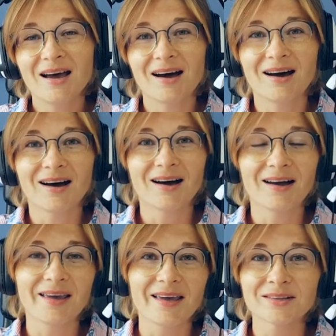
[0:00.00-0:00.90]
Uh,
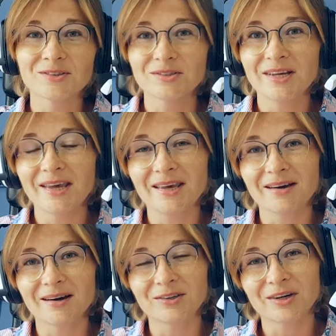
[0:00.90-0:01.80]
and today
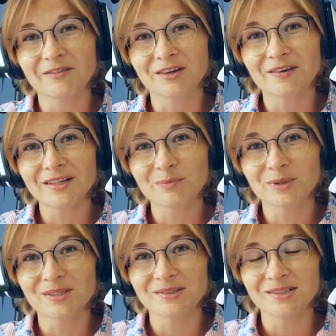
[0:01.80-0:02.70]
uh, you have a great
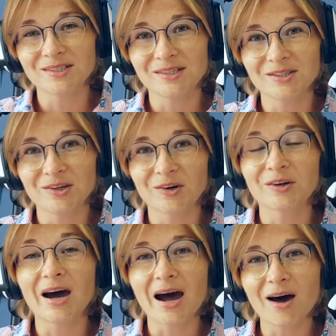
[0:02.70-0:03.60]
opportunity to learn
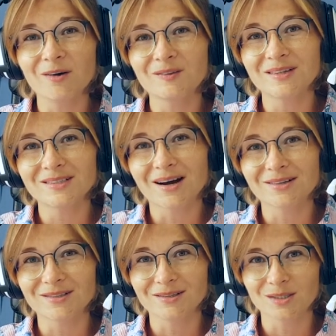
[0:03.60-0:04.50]
how these
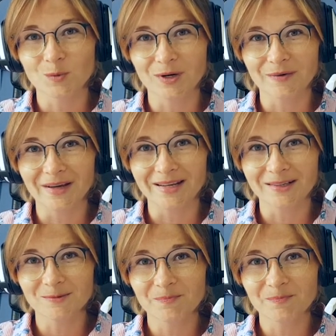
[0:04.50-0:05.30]
articles were created.